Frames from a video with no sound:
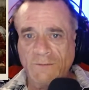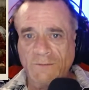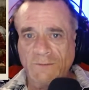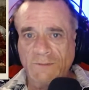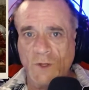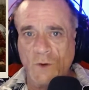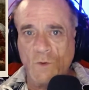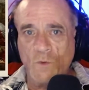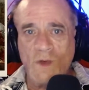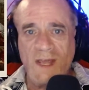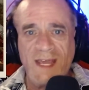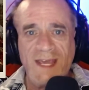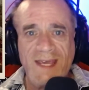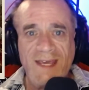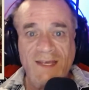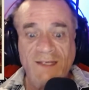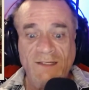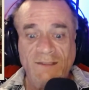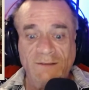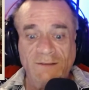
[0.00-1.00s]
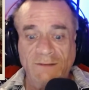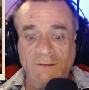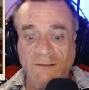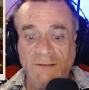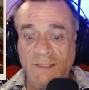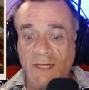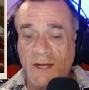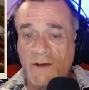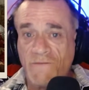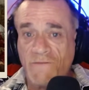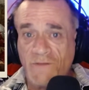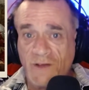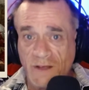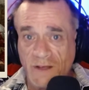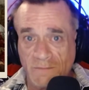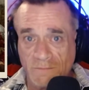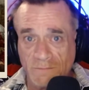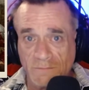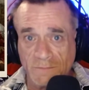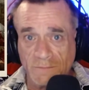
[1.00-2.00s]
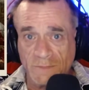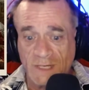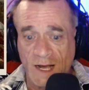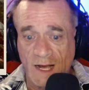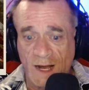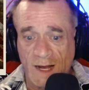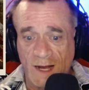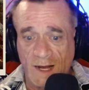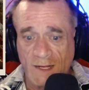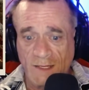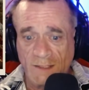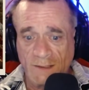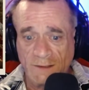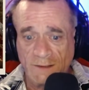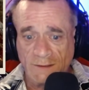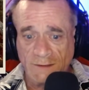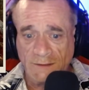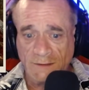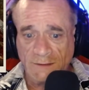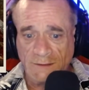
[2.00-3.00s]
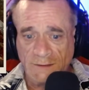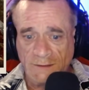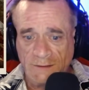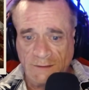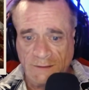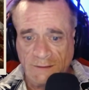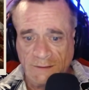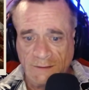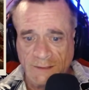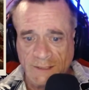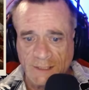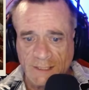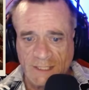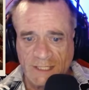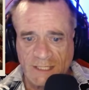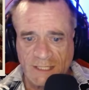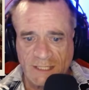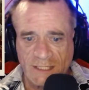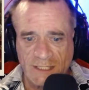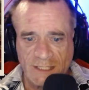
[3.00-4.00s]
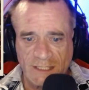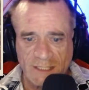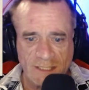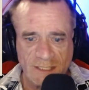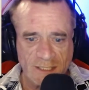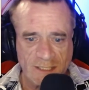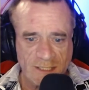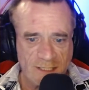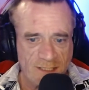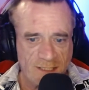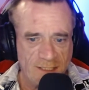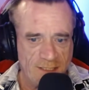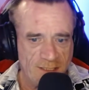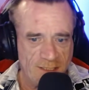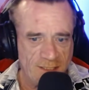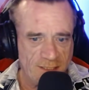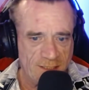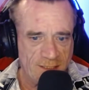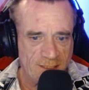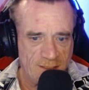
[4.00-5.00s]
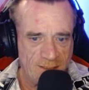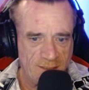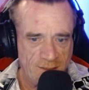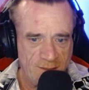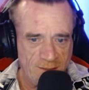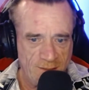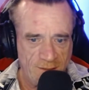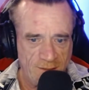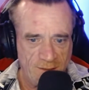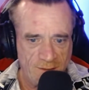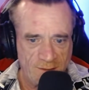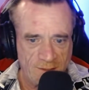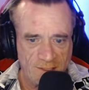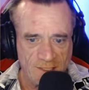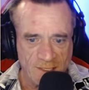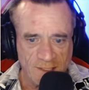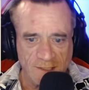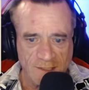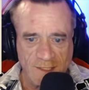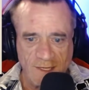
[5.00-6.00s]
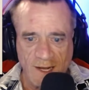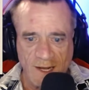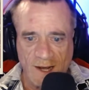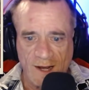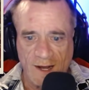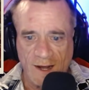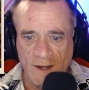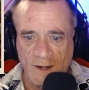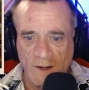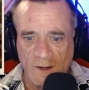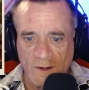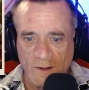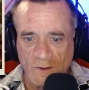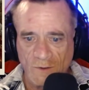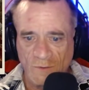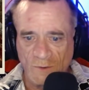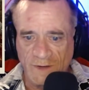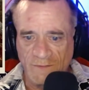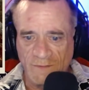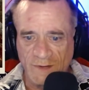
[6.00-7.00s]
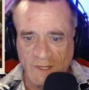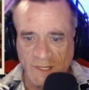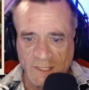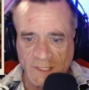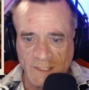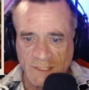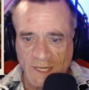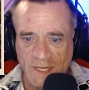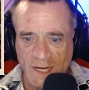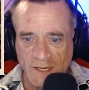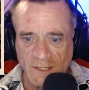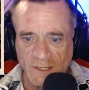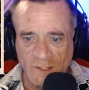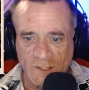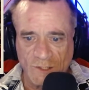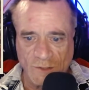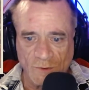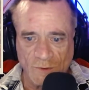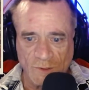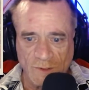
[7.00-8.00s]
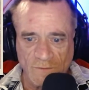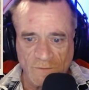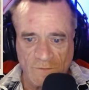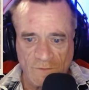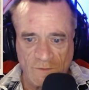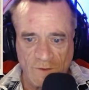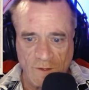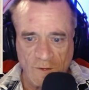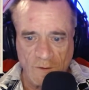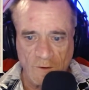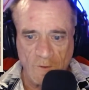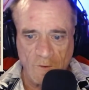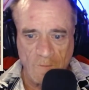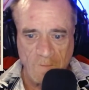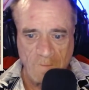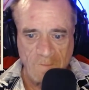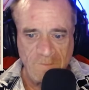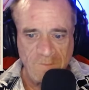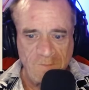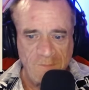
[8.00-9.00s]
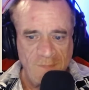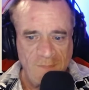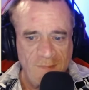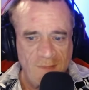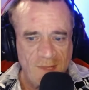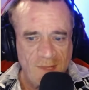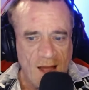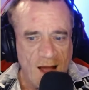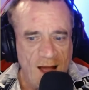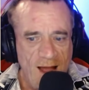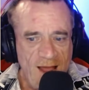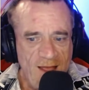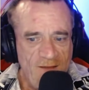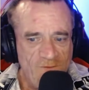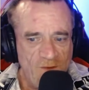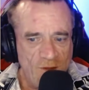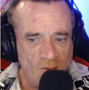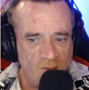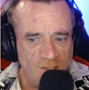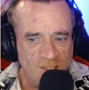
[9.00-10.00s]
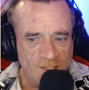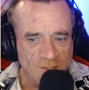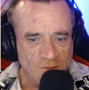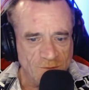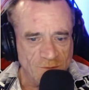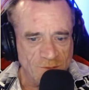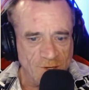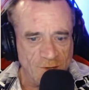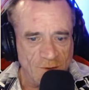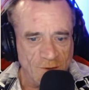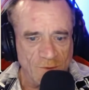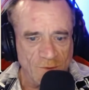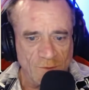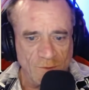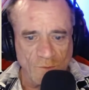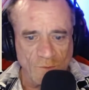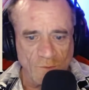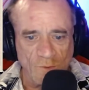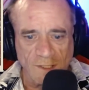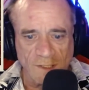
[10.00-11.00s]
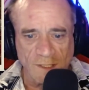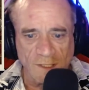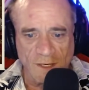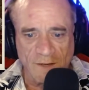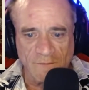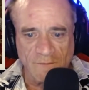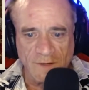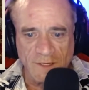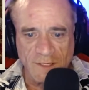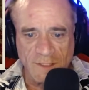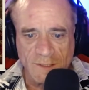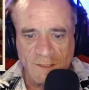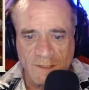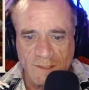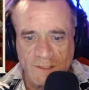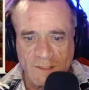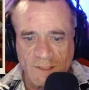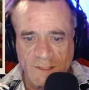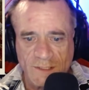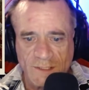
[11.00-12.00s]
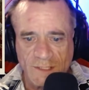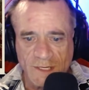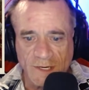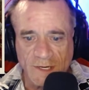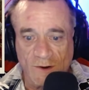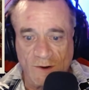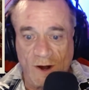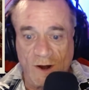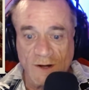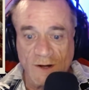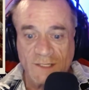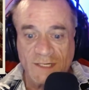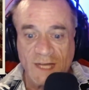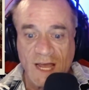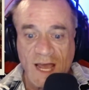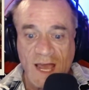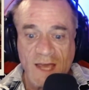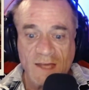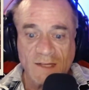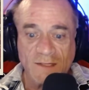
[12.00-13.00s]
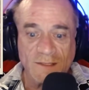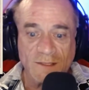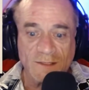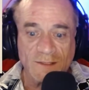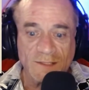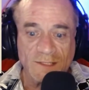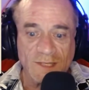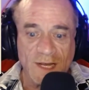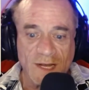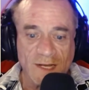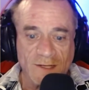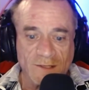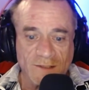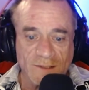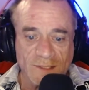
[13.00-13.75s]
we love him, Ka. Tss, said Ka, weaving his head to and fro. I have also known what love is. There are tales I could